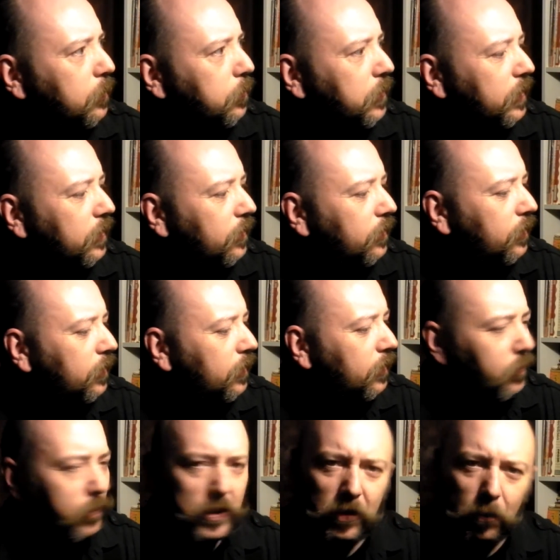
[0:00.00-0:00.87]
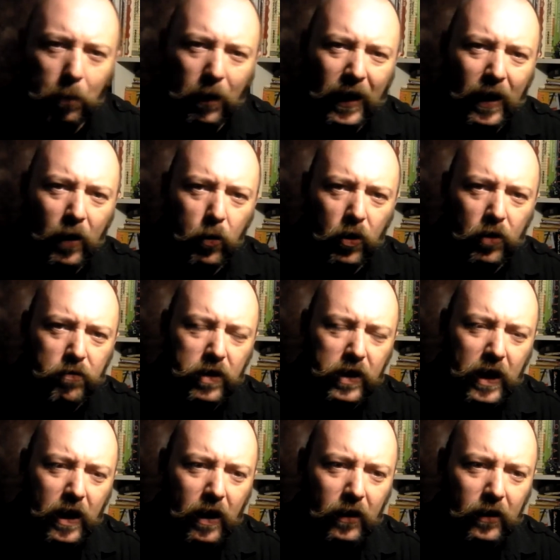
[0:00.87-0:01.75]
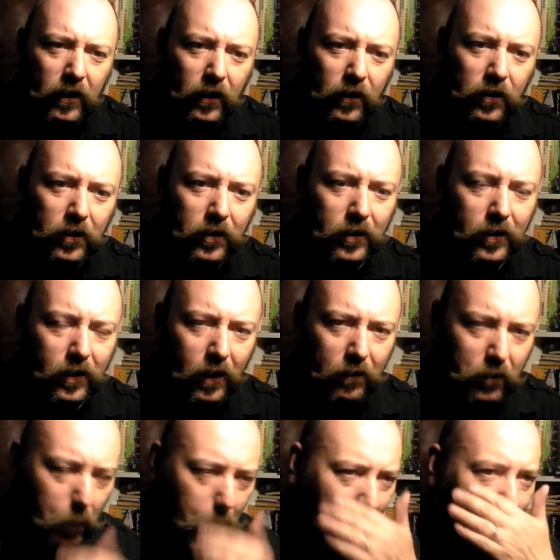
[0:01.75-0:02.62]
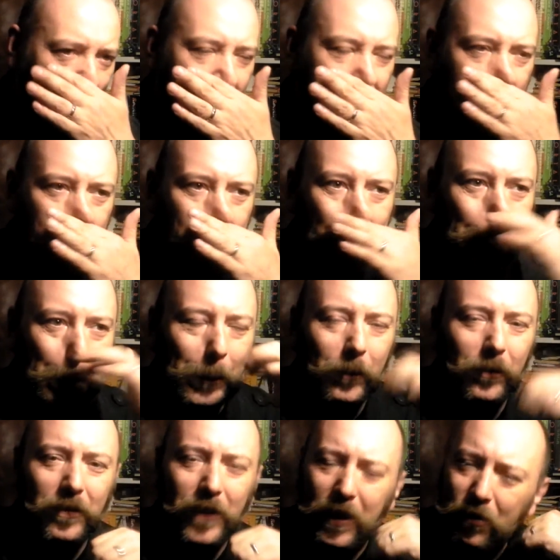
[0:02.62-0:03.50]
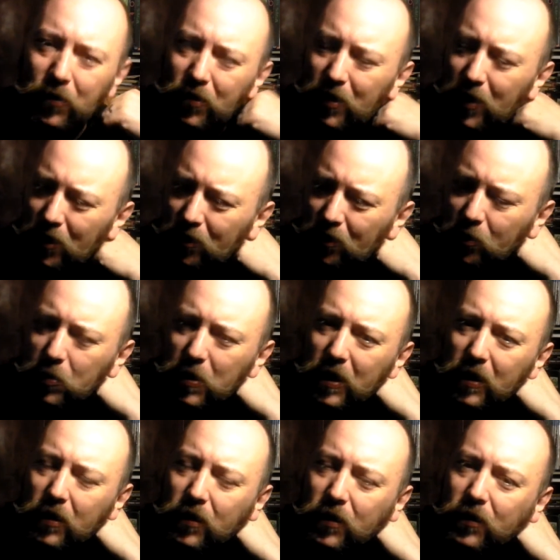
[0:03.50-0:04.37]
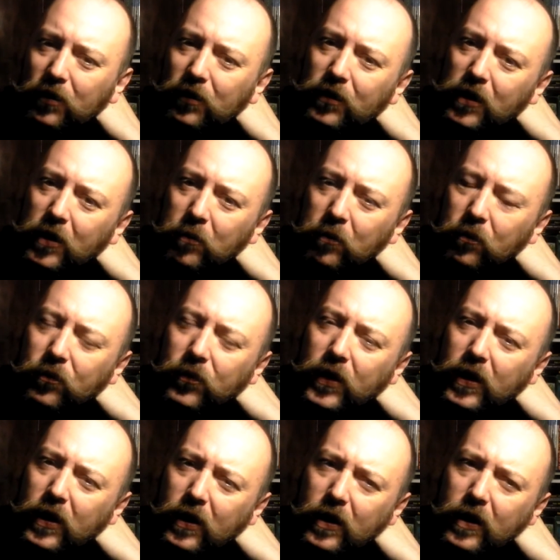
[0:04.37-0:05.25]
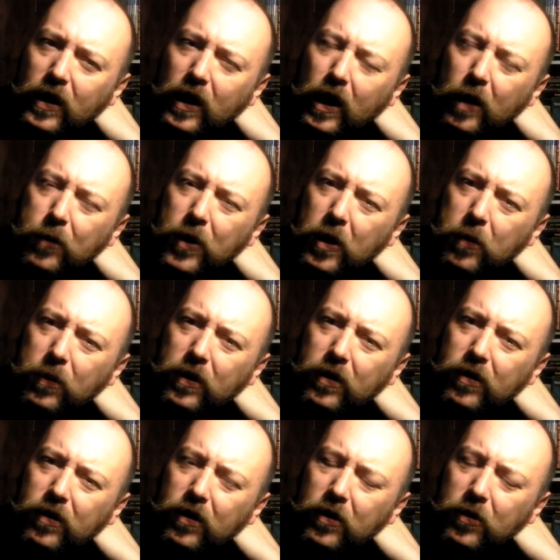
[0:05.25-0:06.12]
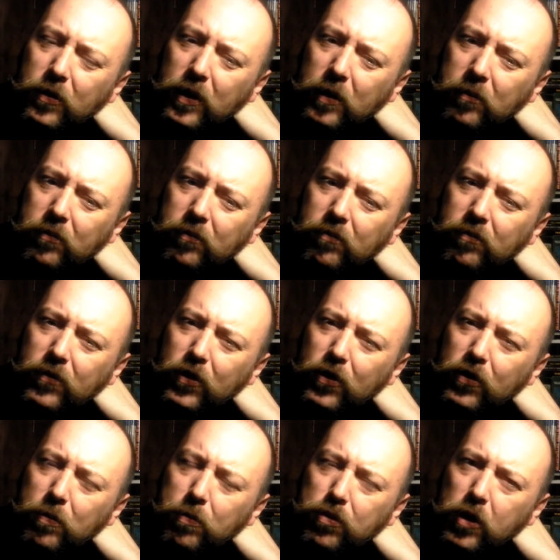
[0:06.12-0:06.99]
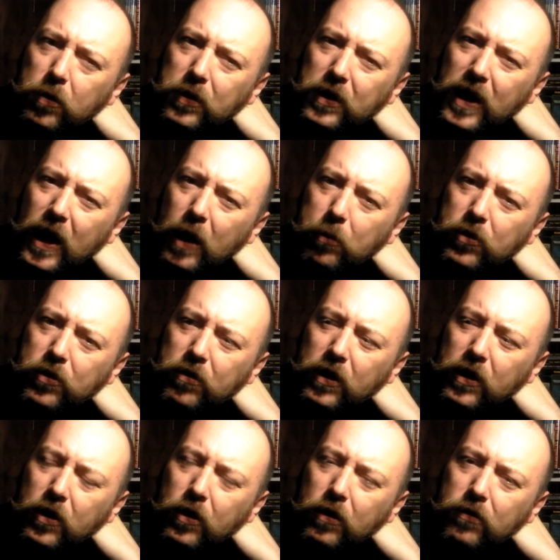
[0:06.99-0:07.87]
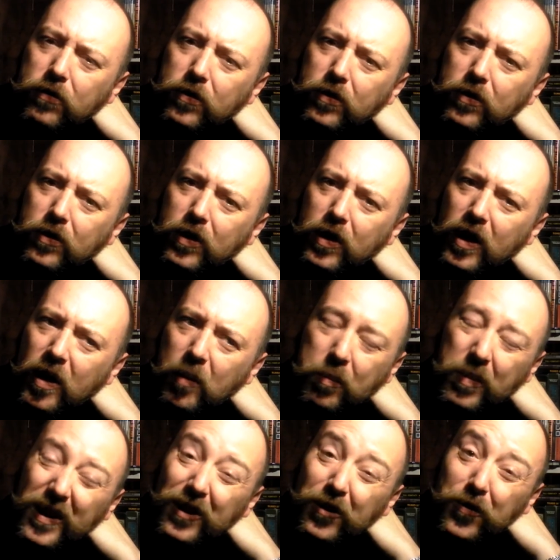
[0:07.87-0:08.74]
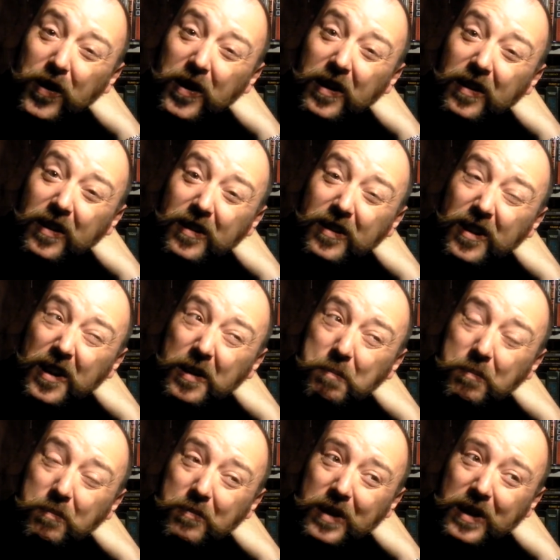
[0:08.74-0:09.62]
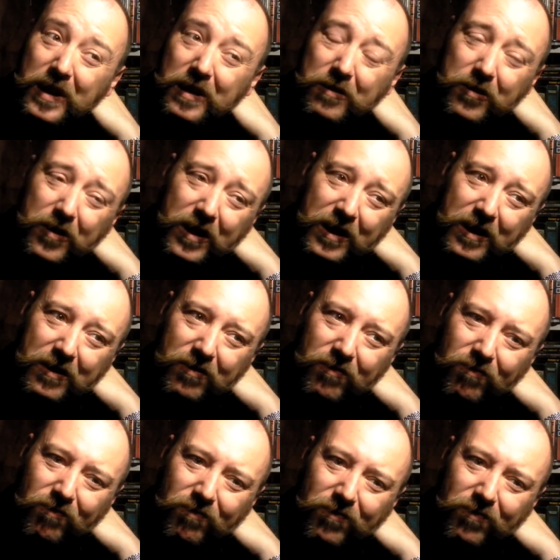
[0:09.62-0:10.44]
But we shall plough on regardless. I've got plenty of consoles downstairs as well that I'm hoping to do some proper capturing of. But it's finding the time, you know, when